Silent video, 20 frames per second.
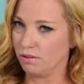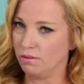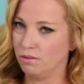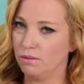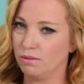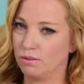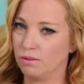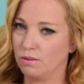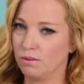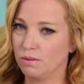
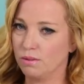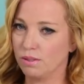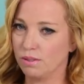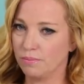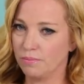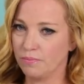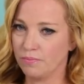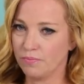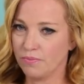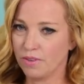Ooh,
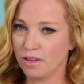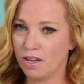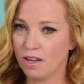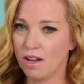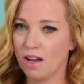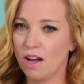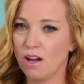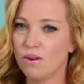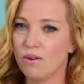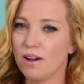cool.
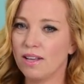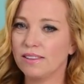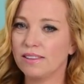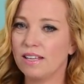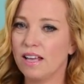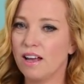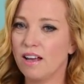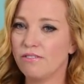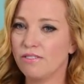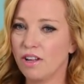Oh, I
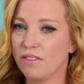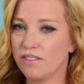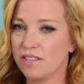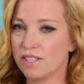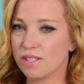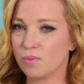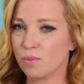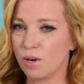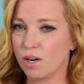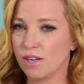love all
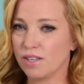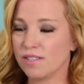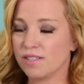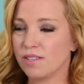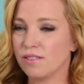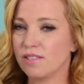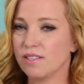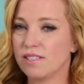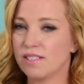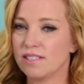these words.
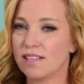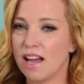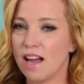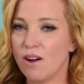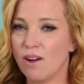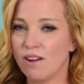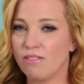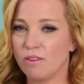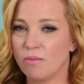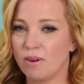So this is
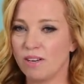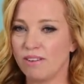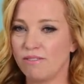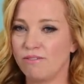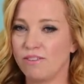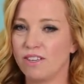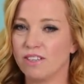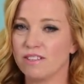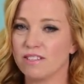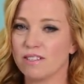how everybody
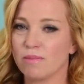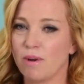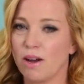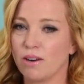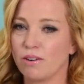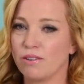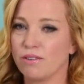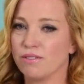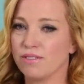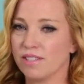feels
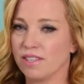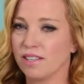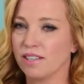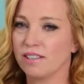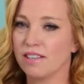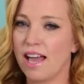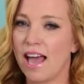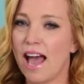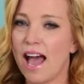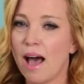about
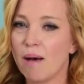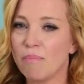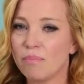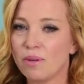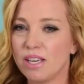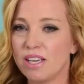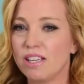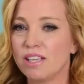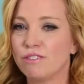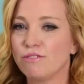cruising.
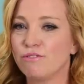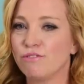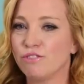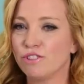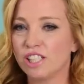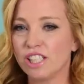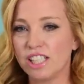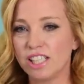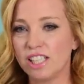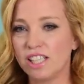Happy,
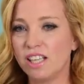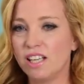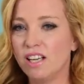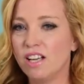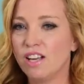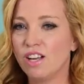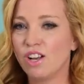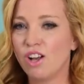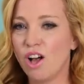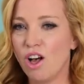free,
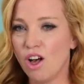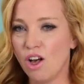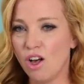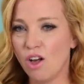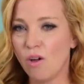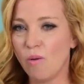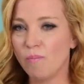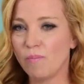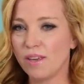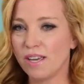
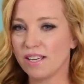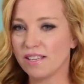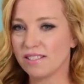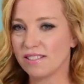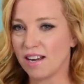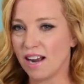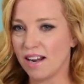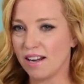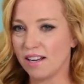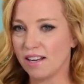calm,
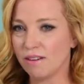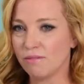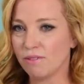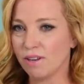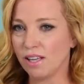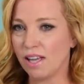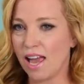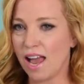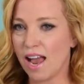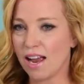excited,
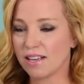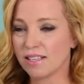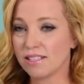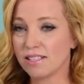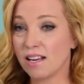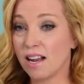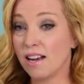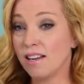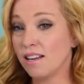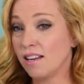
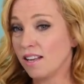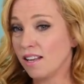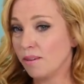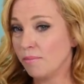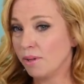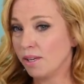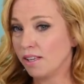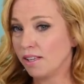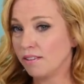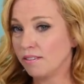relaxed,
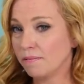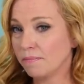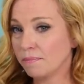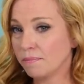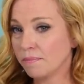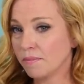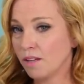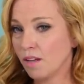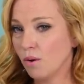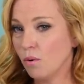uninhibited,
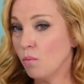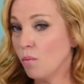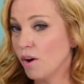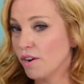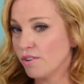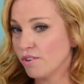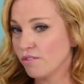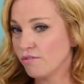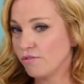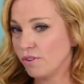
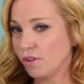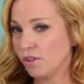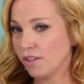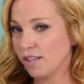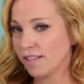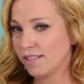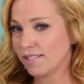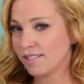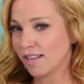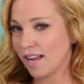wonderful,
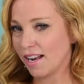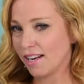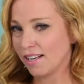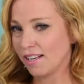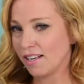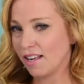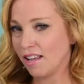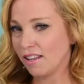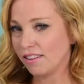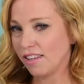
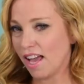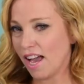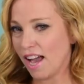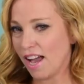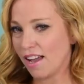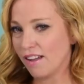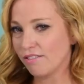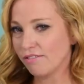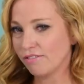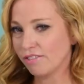excited,
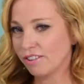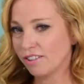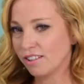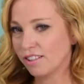alive.